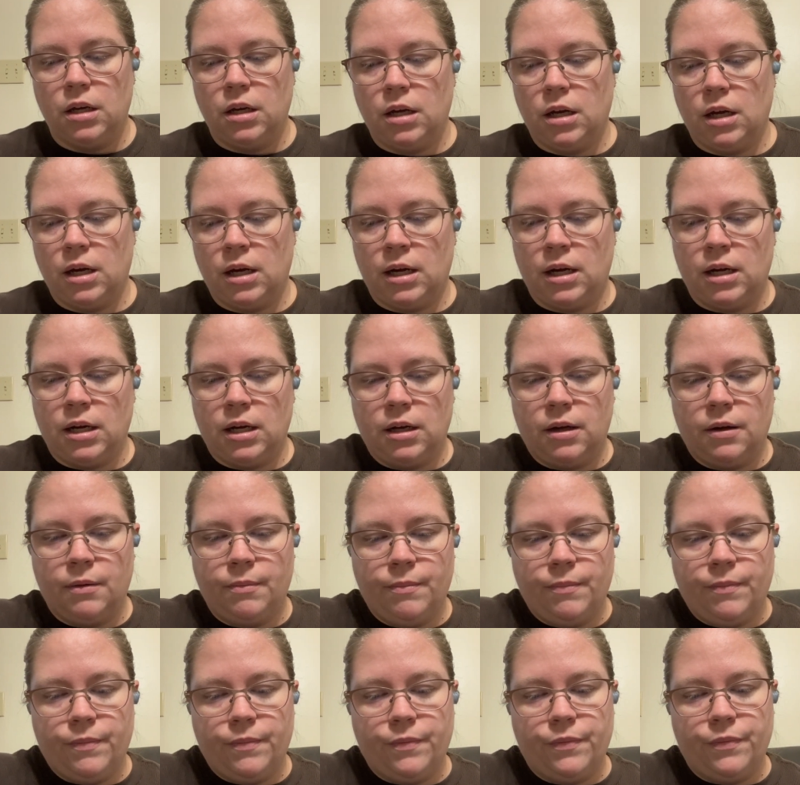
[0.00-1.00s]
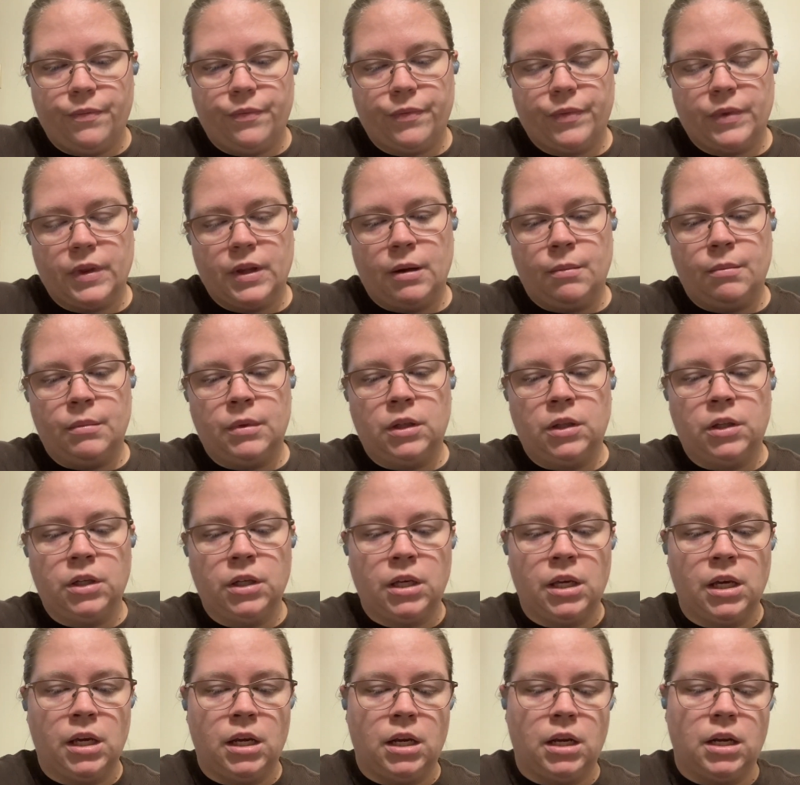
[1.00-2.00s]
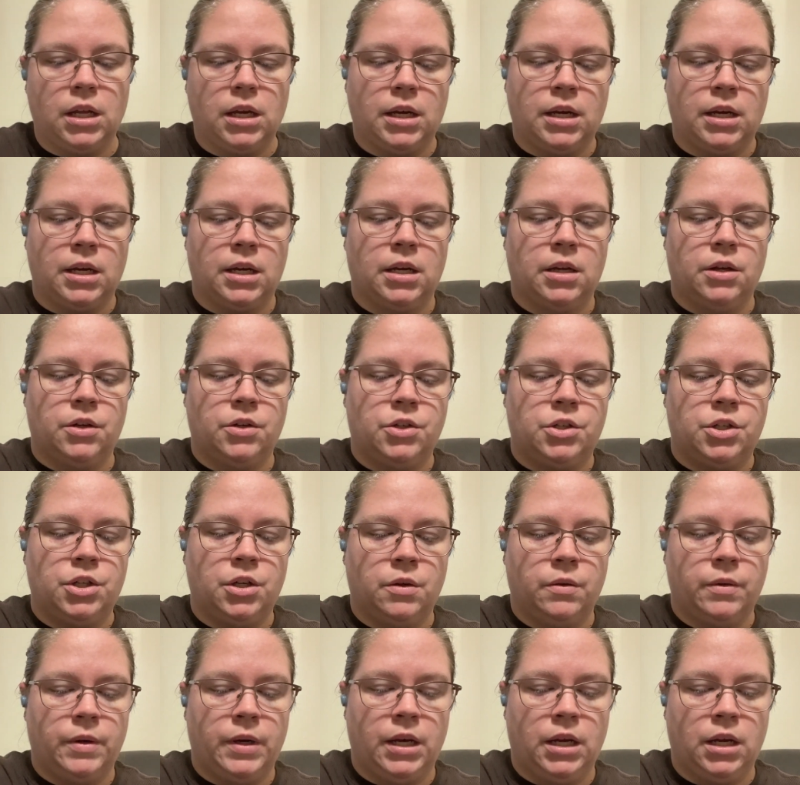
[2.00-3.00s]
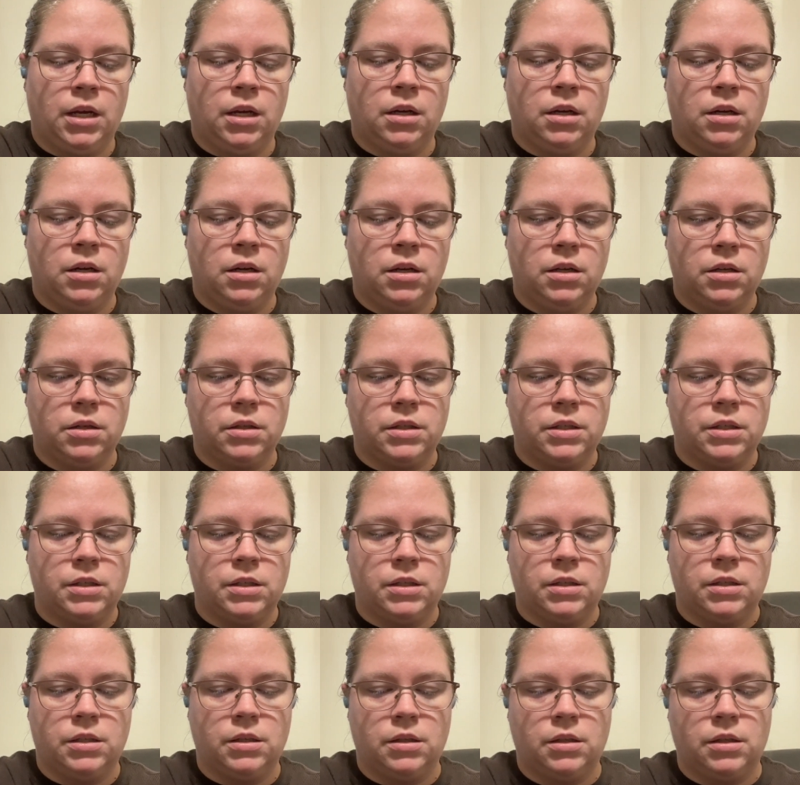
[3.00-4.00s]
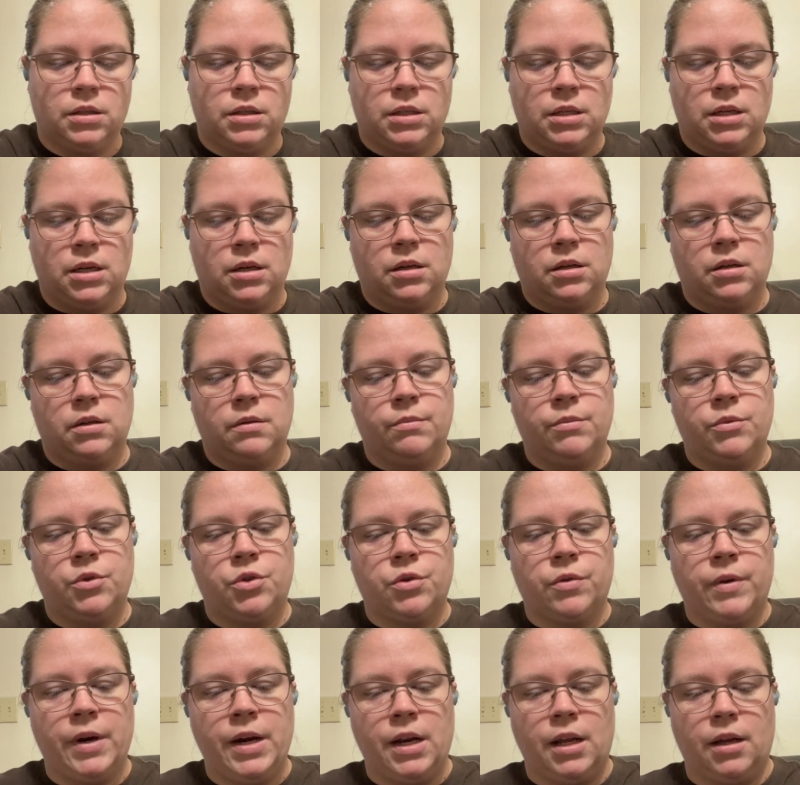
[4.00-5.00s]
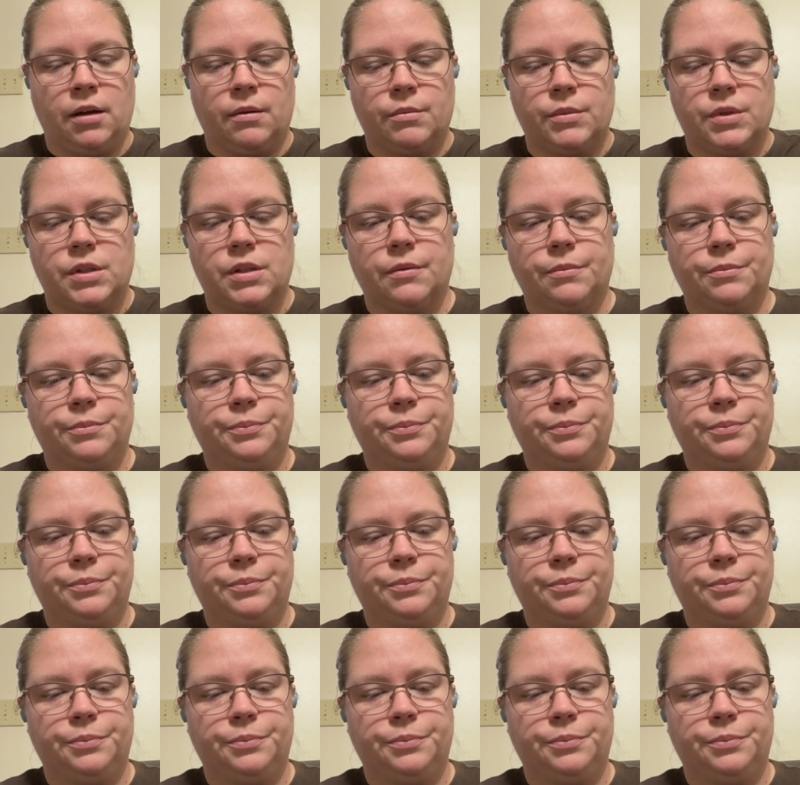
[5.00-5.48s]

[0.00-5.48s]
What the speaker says: I'm looking at doing some geraniums.